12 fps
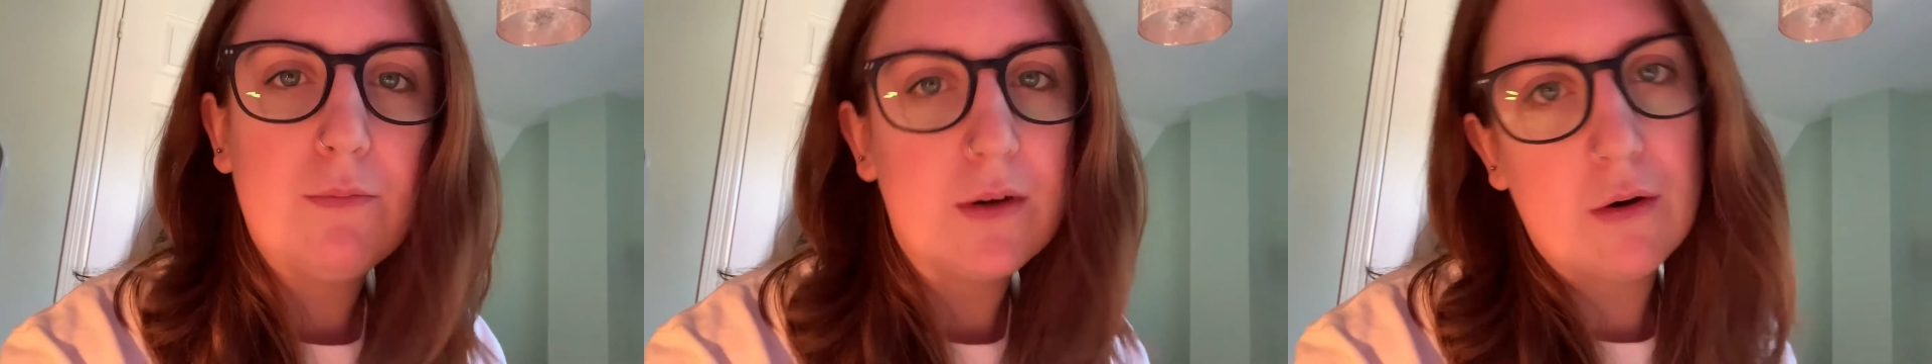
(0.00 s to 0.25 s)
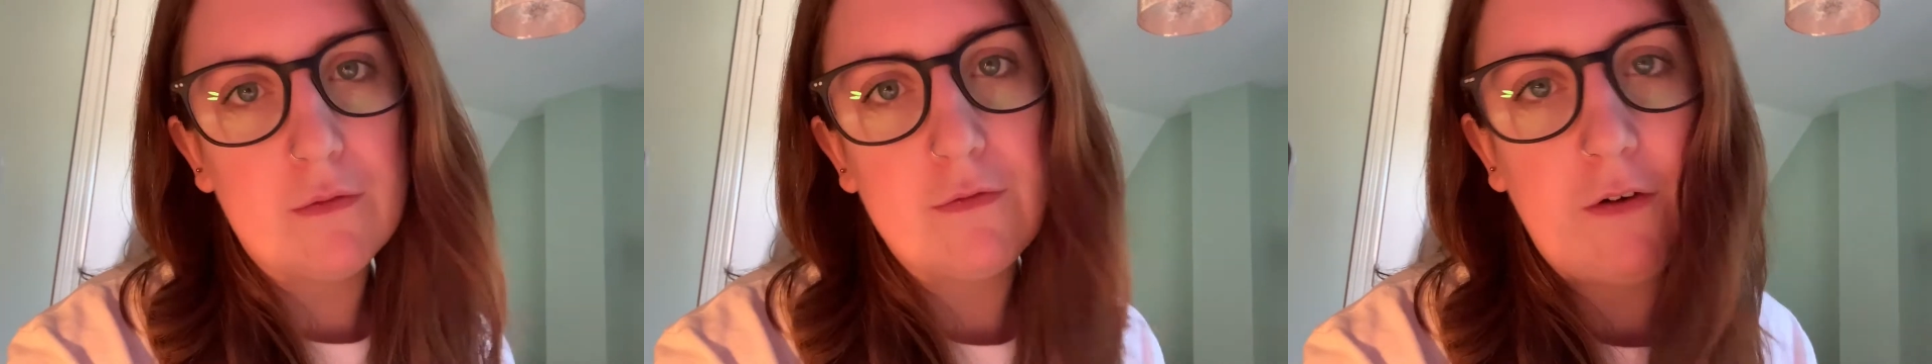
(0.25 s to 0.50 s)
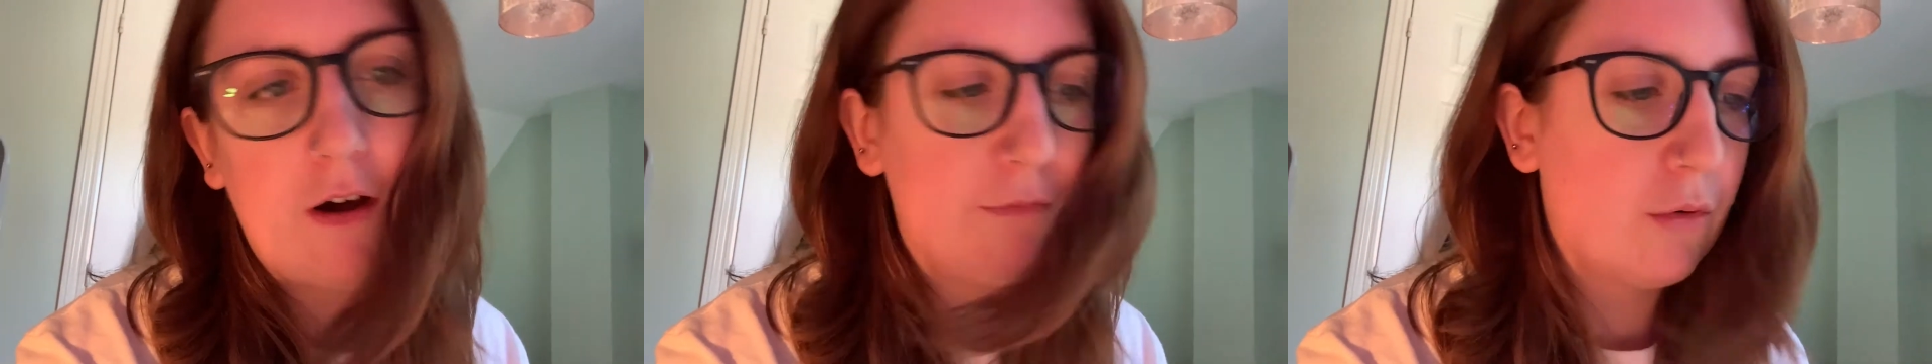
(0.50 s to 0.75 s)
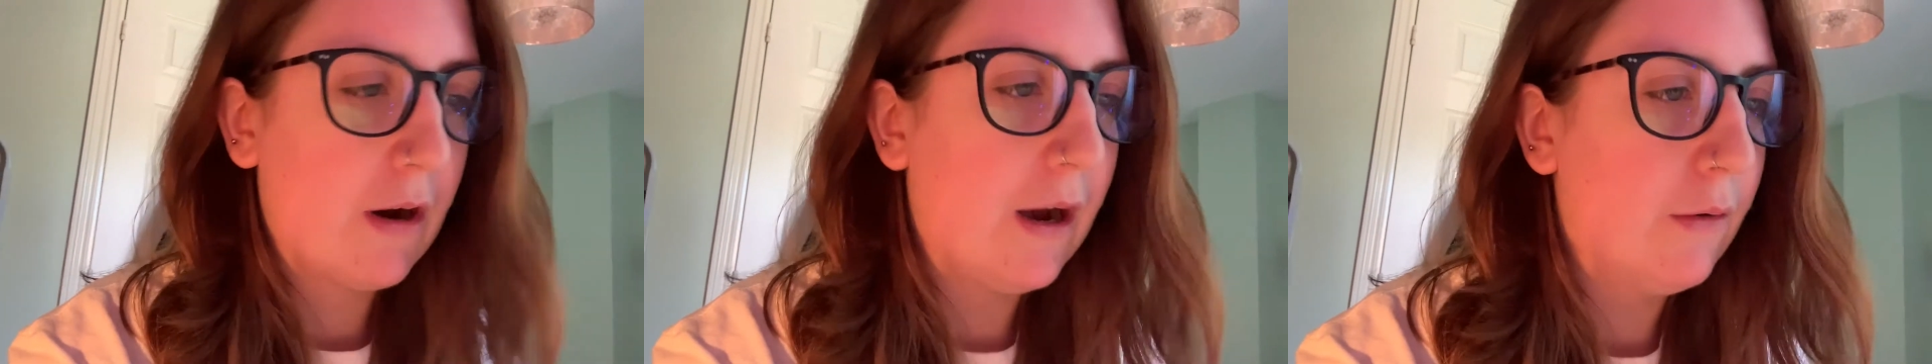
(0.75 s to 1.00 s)
We've got 5
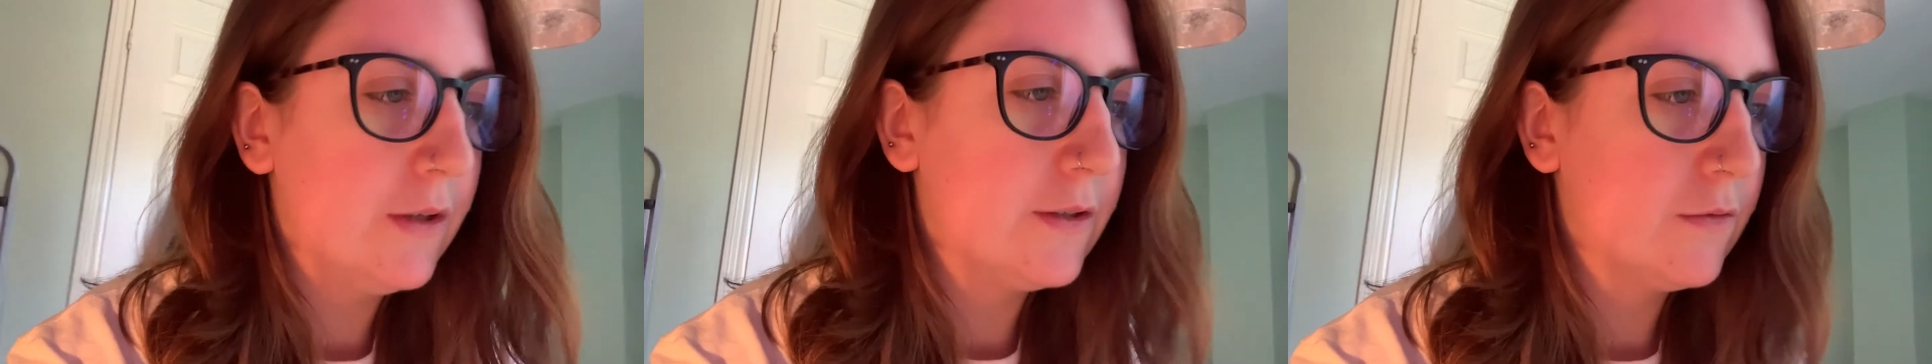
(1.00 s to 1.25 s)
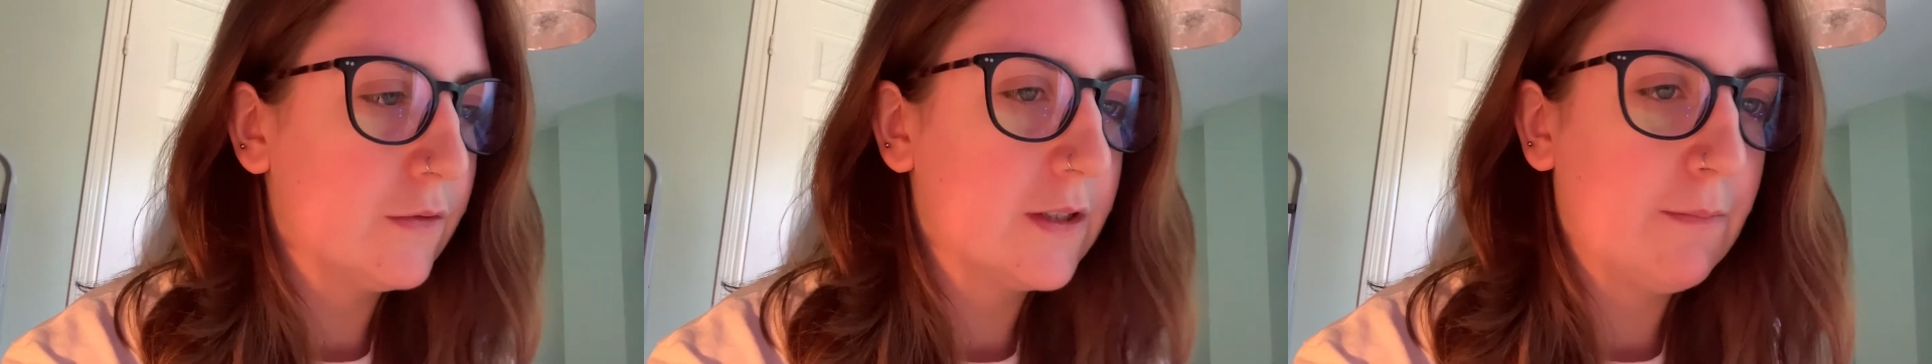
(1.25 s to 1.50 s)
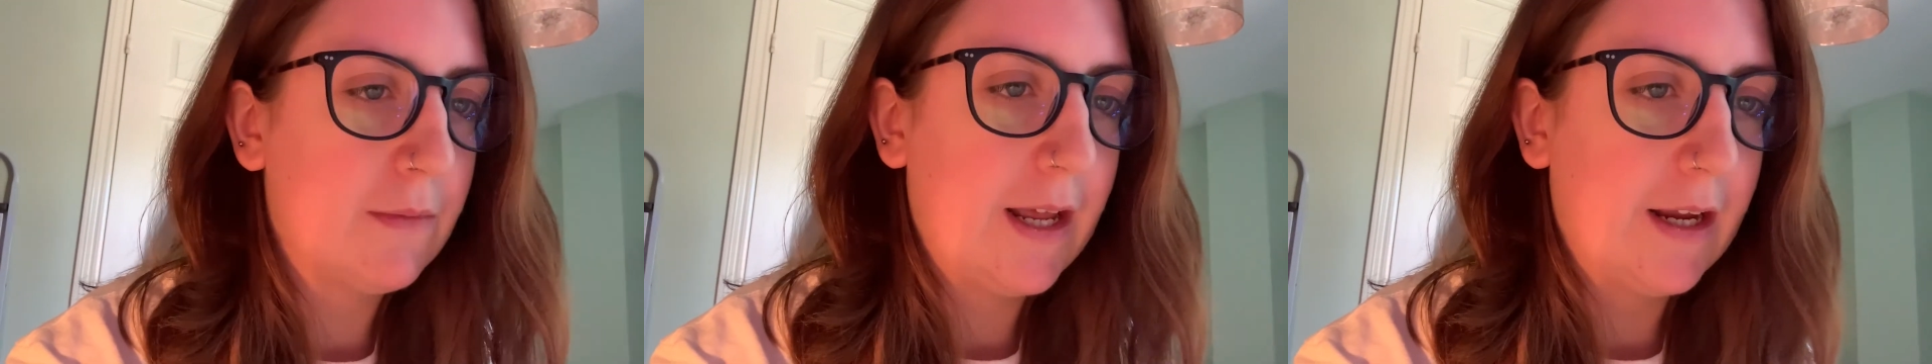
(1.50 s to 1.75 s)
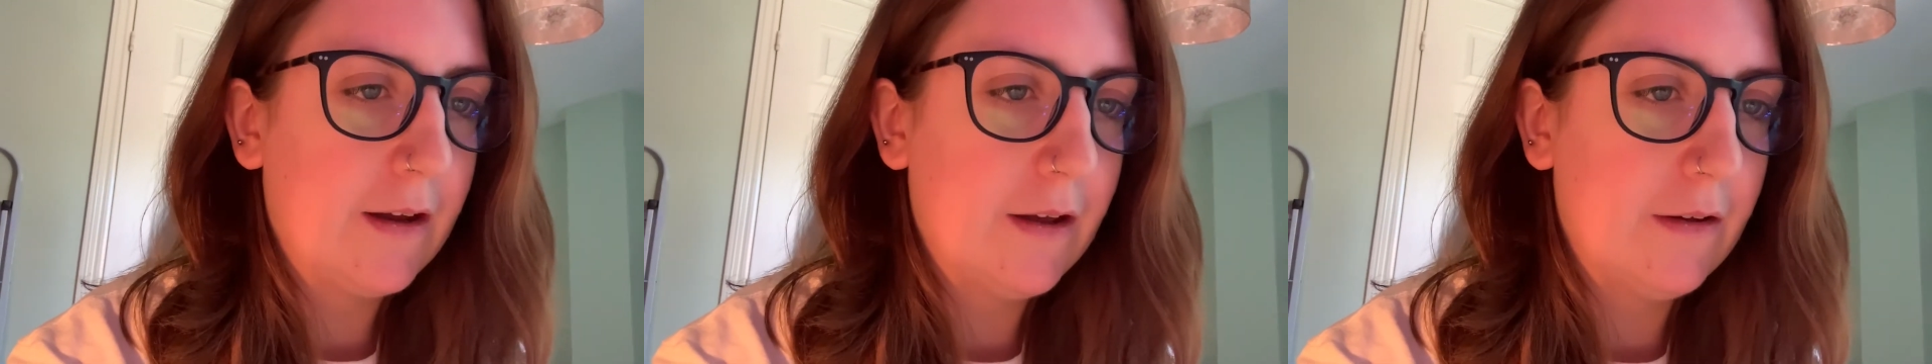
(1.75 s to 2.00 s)
more hours or
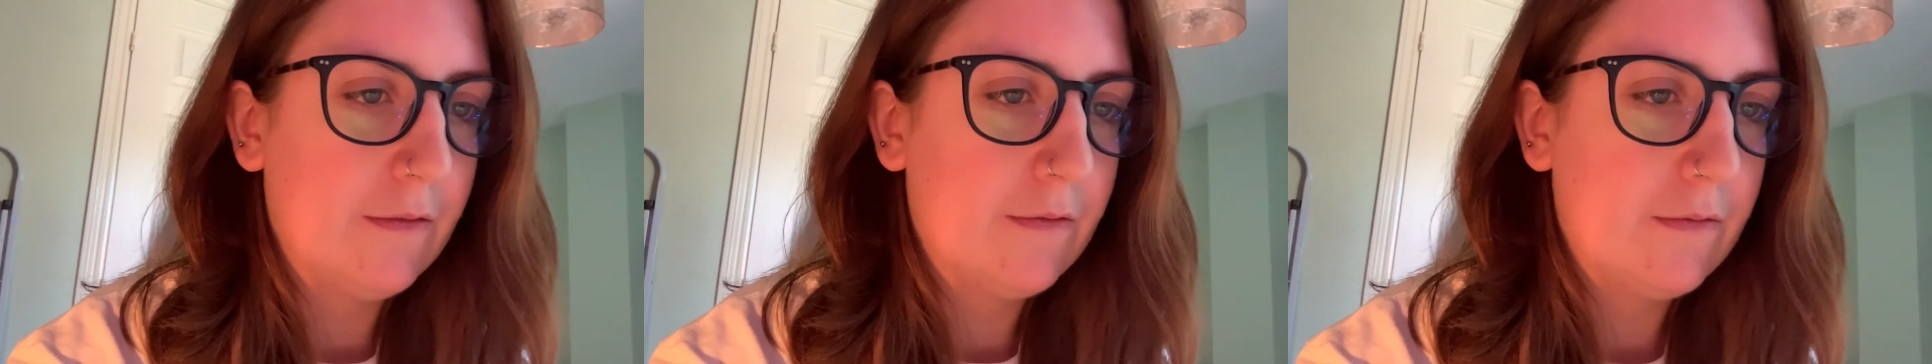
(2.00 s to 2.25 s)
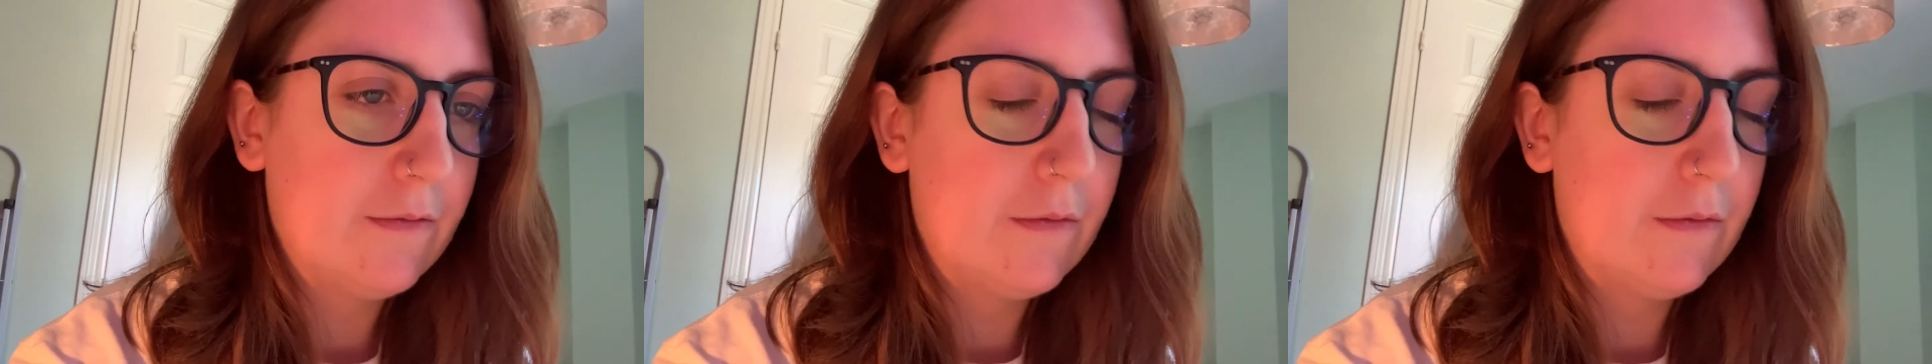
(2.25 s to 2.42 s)
something of,